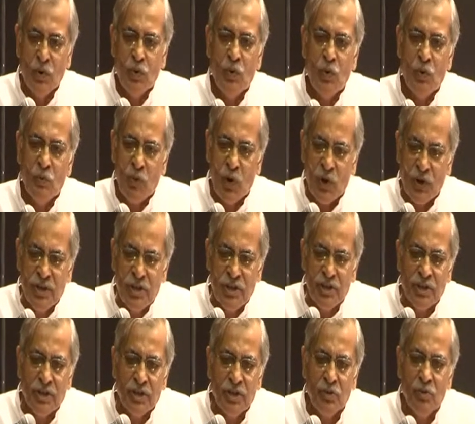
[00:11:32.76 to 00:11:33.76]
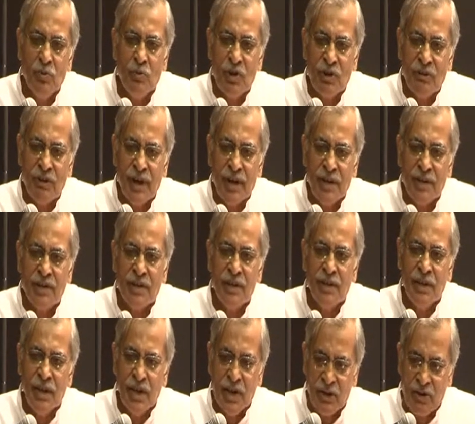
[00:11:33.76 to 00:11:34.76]
who monitor human rights
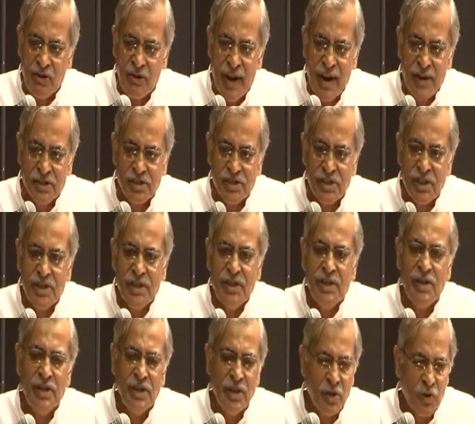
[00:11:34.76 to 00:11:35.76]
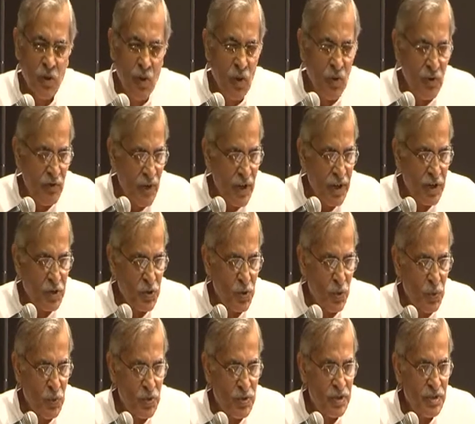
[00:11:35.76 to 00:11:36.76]
internationally in conflict
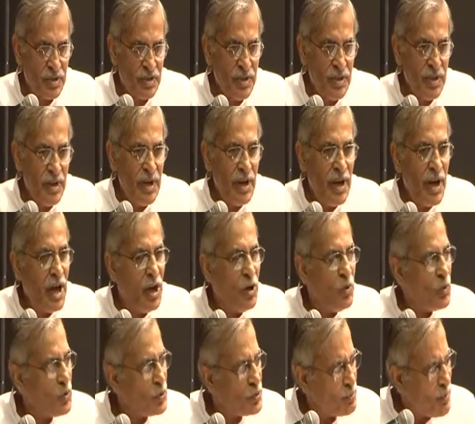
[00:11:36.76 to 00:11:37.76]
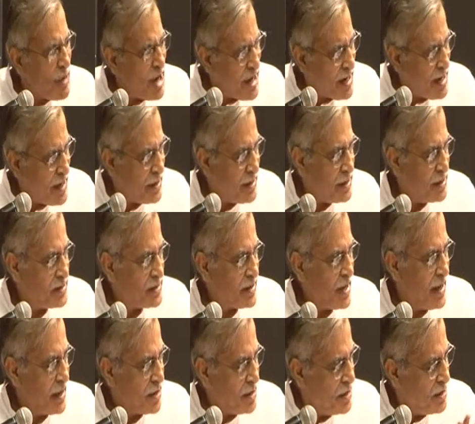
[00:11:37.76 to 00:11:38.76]
zones, and whose mandate is
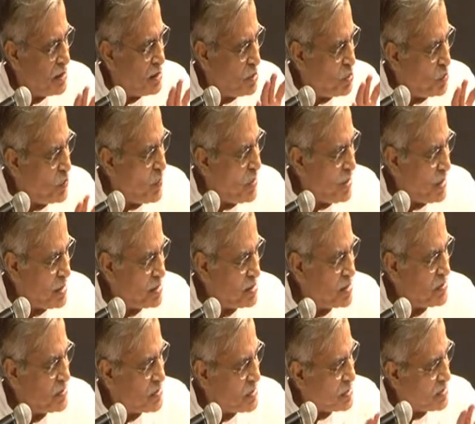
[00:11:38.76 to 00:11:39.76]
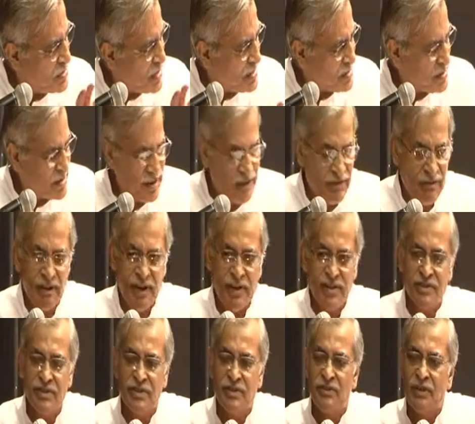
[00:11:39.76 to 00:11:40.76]
that, UN agencies, etc.,
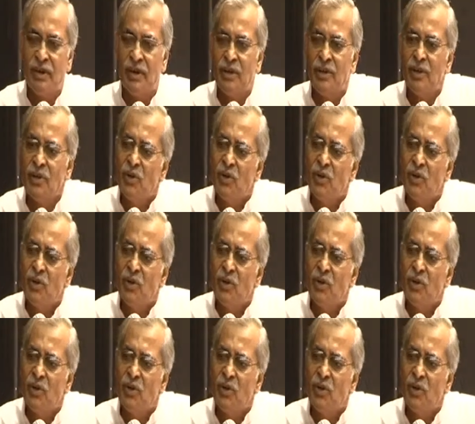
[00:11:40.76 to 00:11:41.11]
etc.